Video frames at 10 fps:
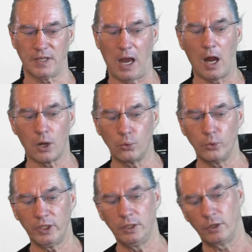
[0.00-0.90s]
are we
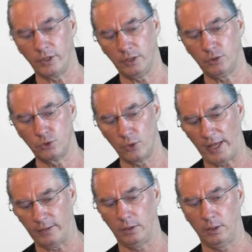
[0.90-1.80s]
going to
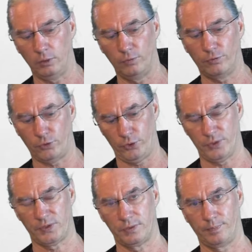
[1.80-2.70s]
handle first.